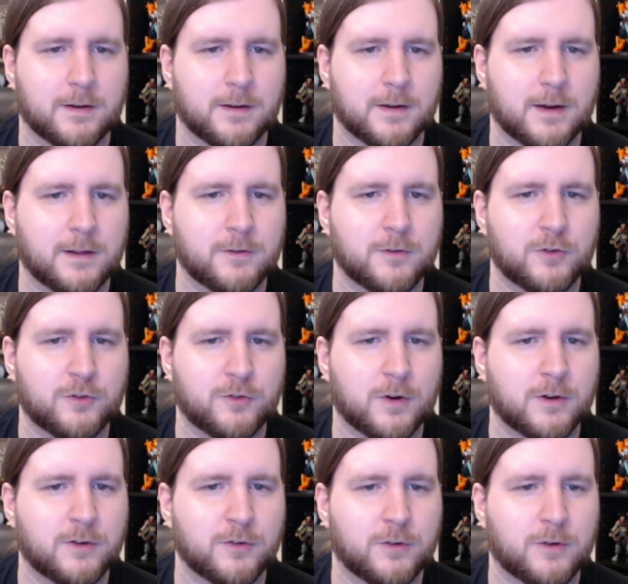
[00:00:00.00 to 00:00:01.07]
Gods are
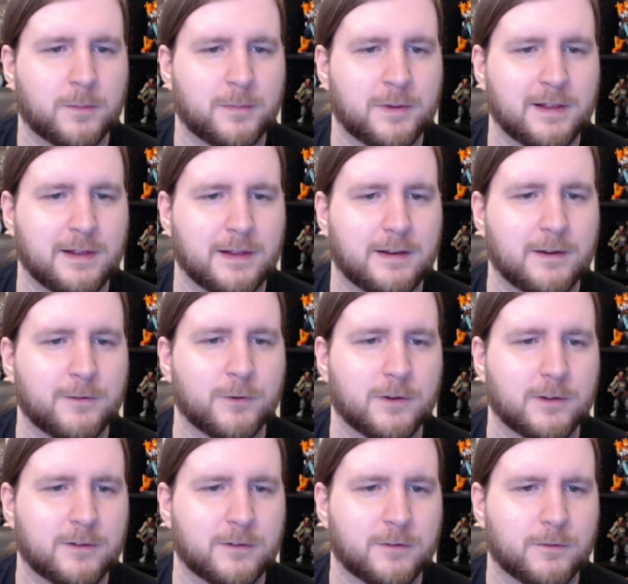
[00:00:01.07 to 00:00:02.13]
structured completely
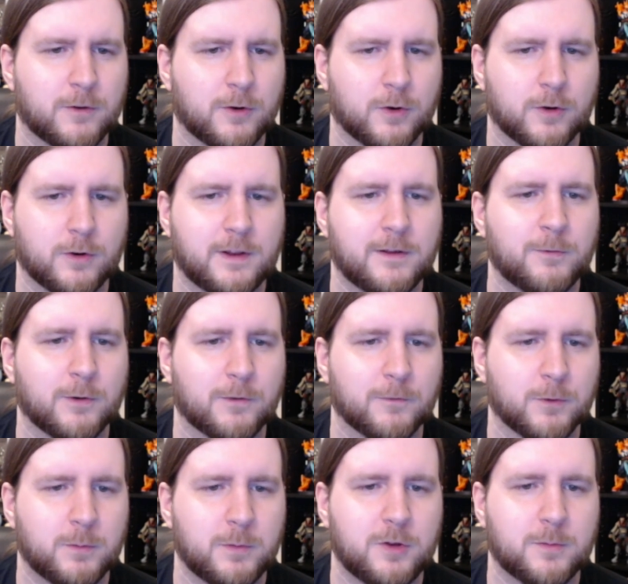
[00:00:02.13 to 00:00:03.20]
different, or er, different
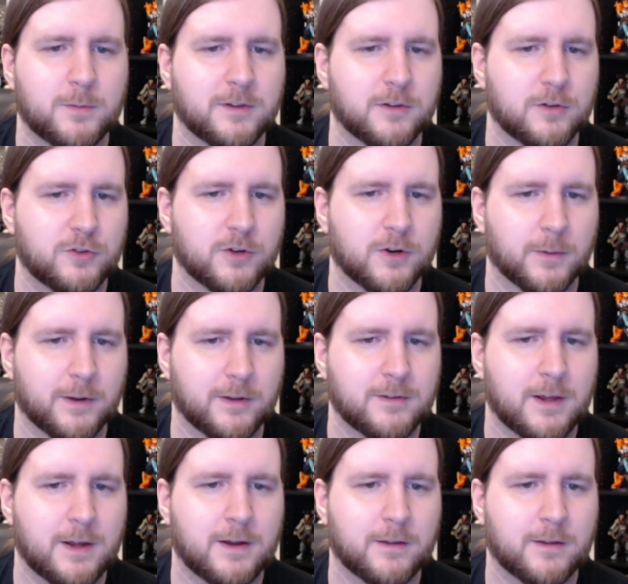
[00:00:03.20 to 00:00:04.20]
from humans and Shuras.